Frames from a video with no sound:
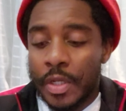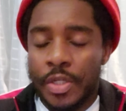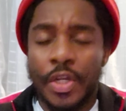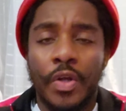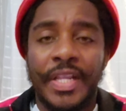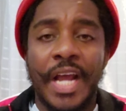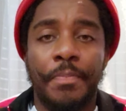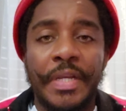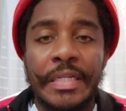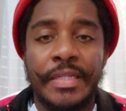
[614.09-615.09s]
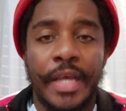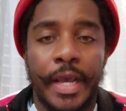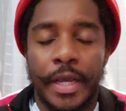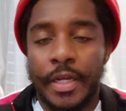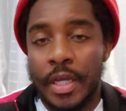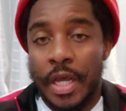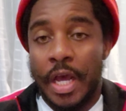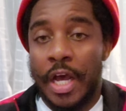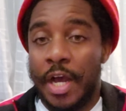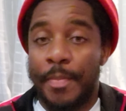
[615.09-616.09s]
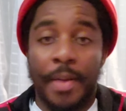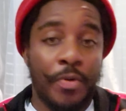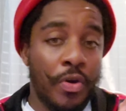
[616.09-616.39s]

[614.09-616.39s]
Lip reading: so that being said, I'm